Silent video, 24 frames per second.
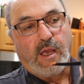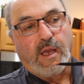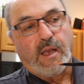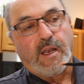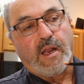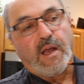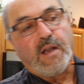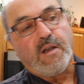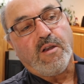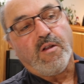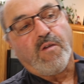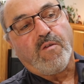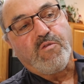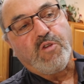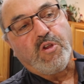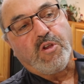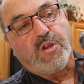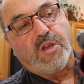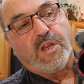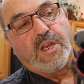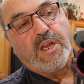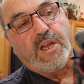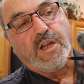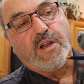And I don't know if you
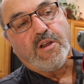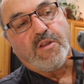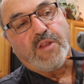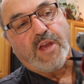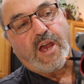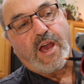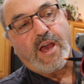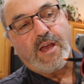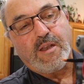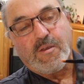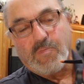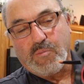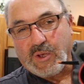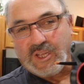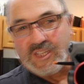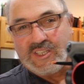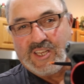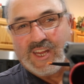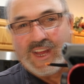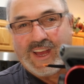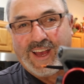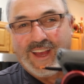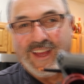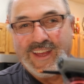could hear that, but
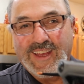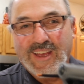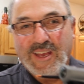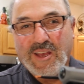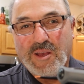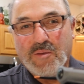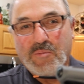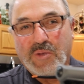that